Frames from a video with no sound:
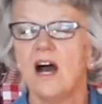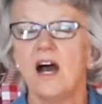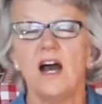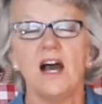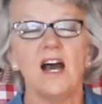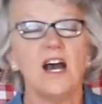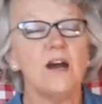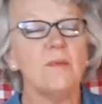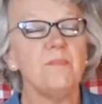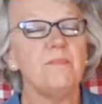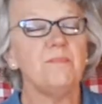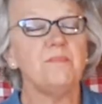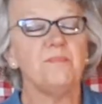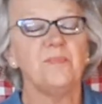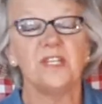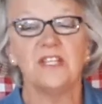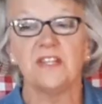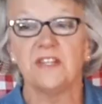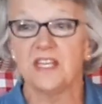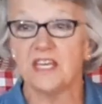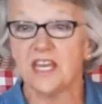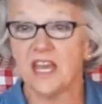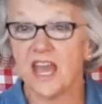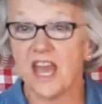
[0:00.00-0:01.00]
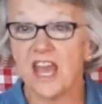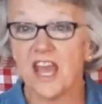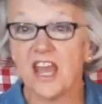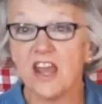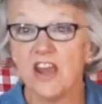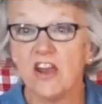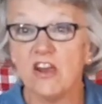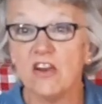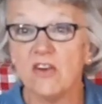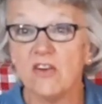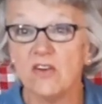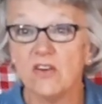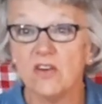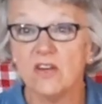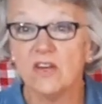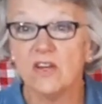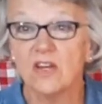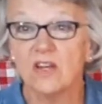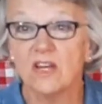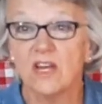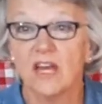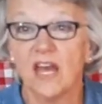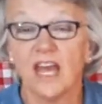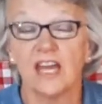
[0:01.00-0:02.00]
Up in the air
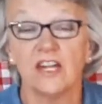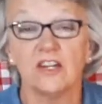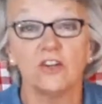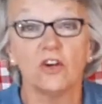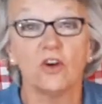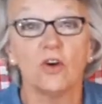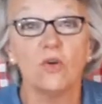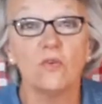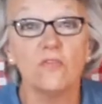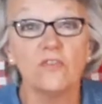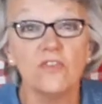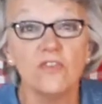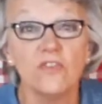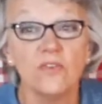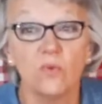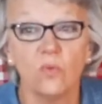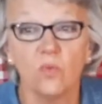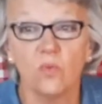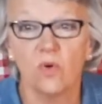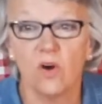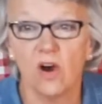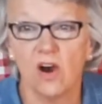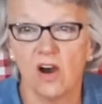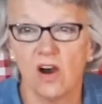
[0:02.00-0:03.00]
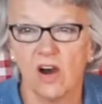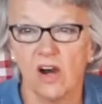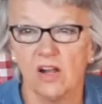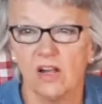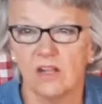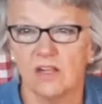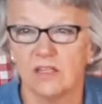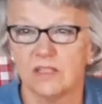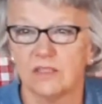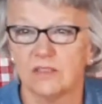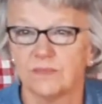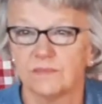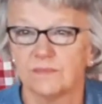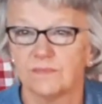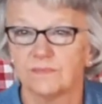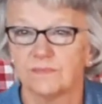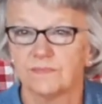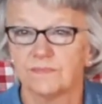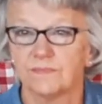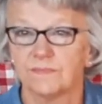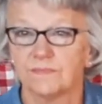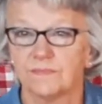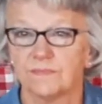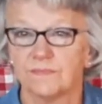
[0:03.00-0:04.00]
and over the wall,
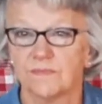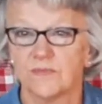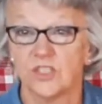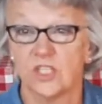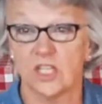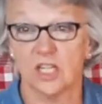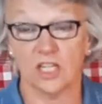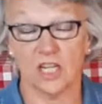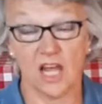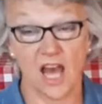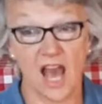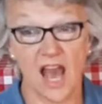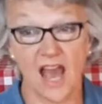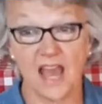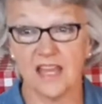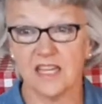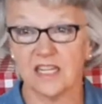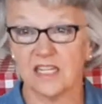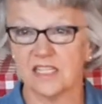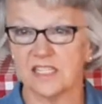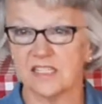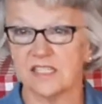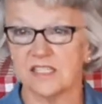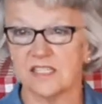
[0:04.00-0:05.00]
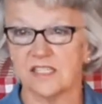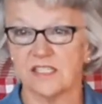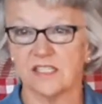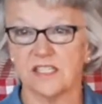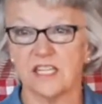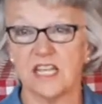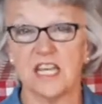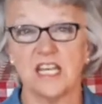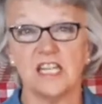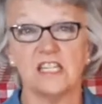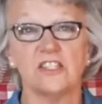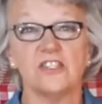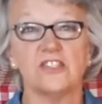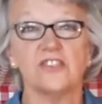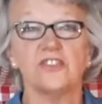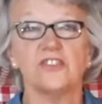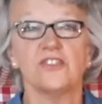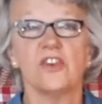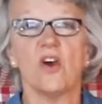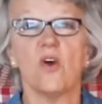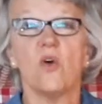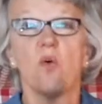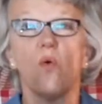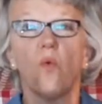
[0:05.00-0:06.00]
till I can see
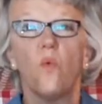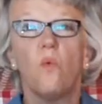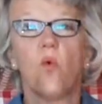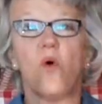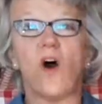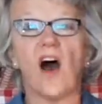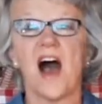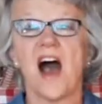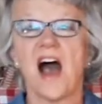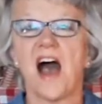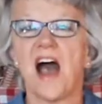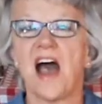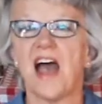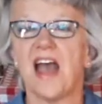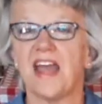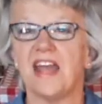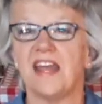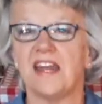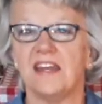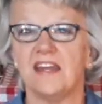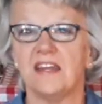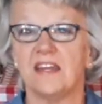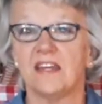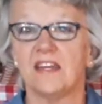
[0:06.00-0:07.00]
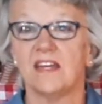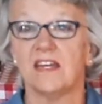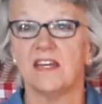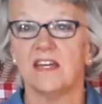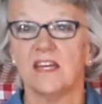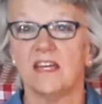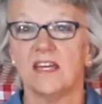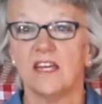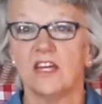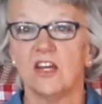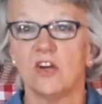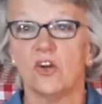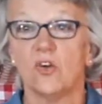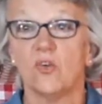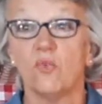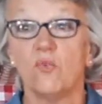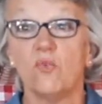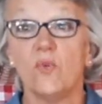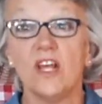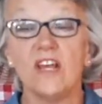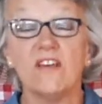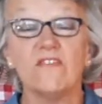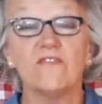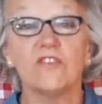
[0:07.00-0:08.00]
so wide,
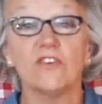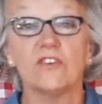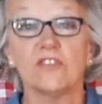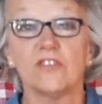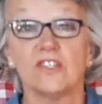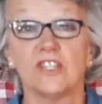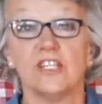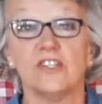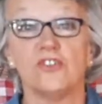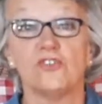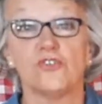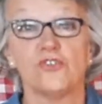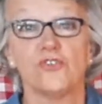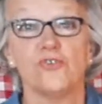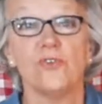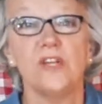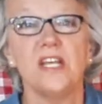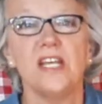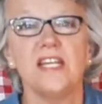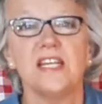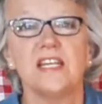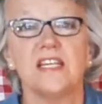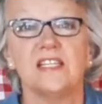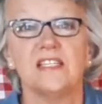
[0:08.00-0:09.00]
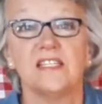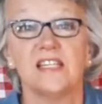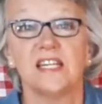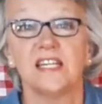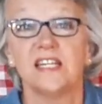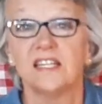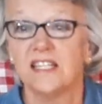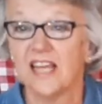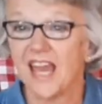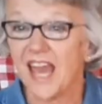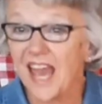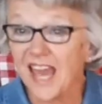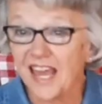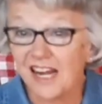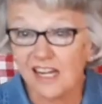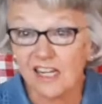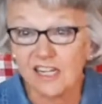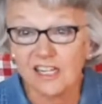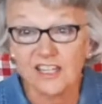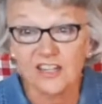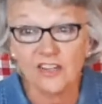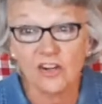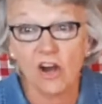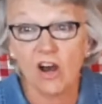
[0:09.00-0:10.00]
rivers and trees and cattle
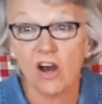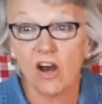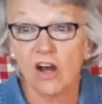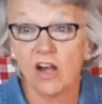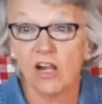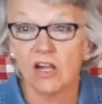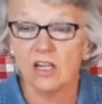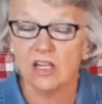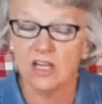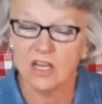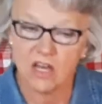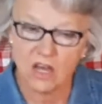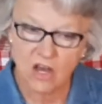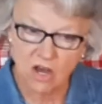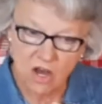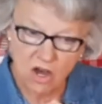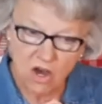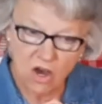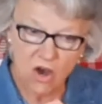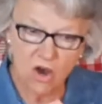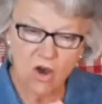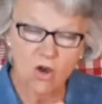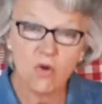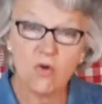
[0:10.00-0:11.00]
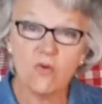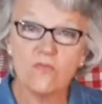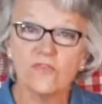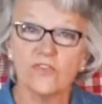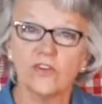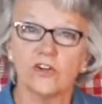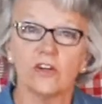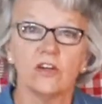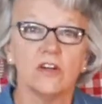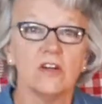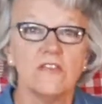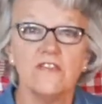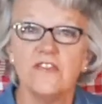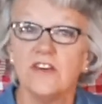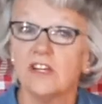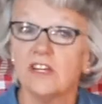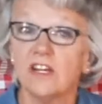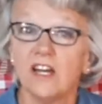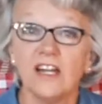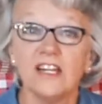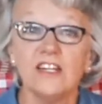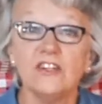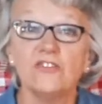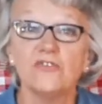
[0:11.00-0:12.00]
and all, over the
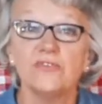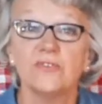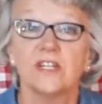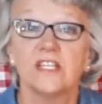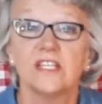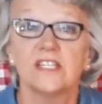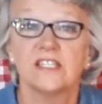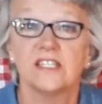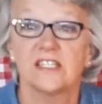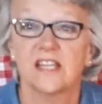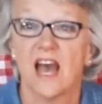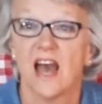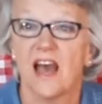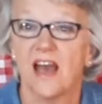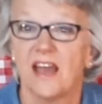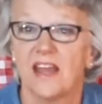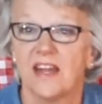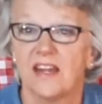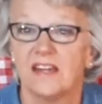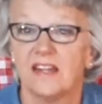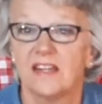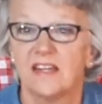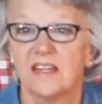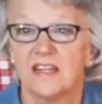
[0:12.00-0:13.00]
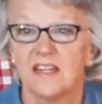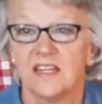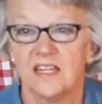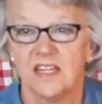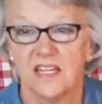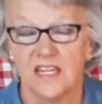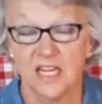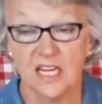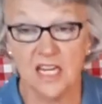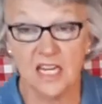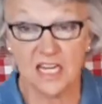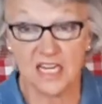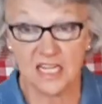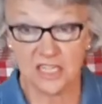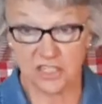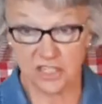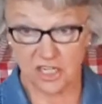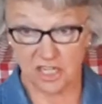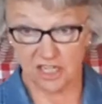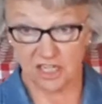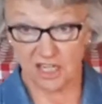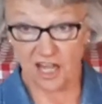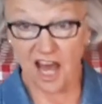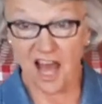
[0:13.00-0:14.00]
countryside,
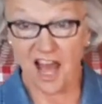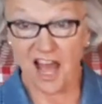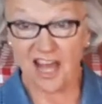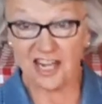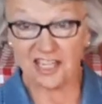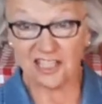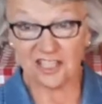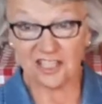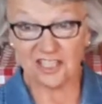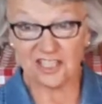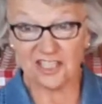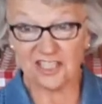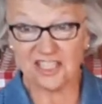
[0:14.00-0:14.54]
till I look